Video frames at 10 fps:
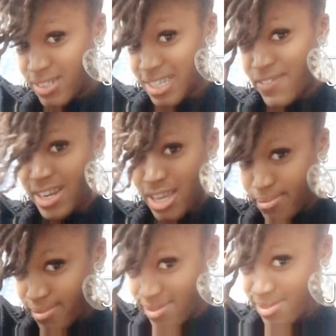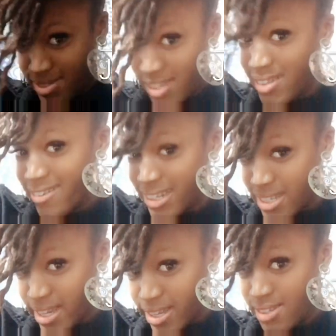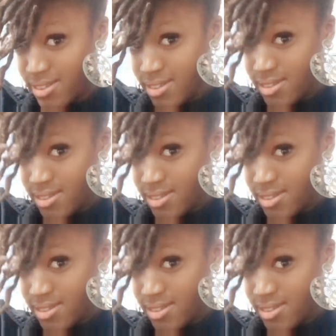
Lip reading: want to, but this is just so